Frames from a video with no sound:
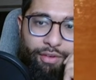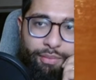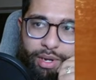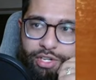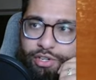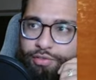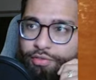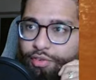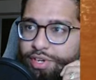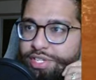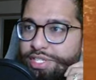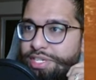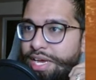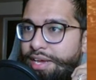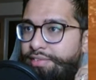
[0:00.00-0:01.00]
a bunch of free
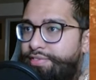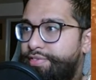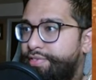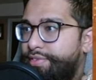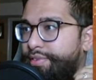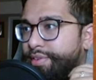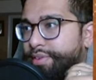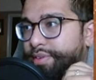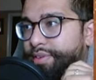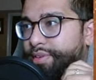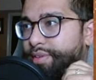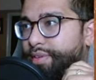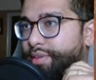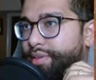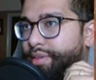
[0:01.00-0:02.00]
stuff.
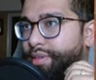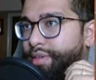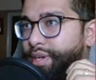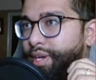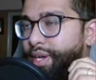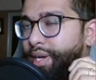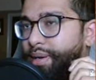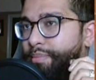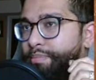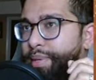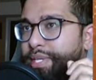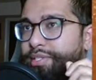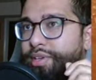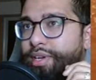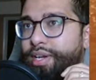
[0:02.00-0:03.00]
Um,
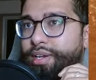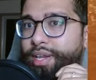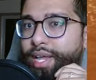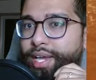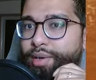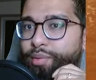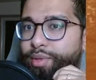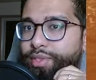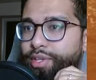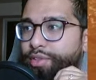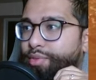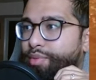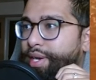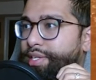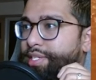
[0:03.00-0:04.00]
based on like what their
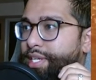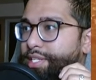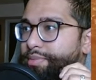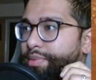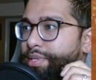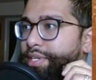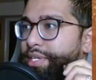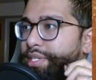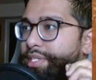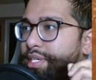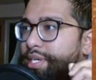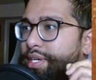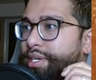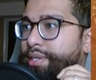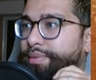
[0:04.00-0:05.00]
threat assessment is
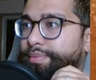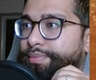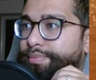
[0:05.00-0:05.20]
here.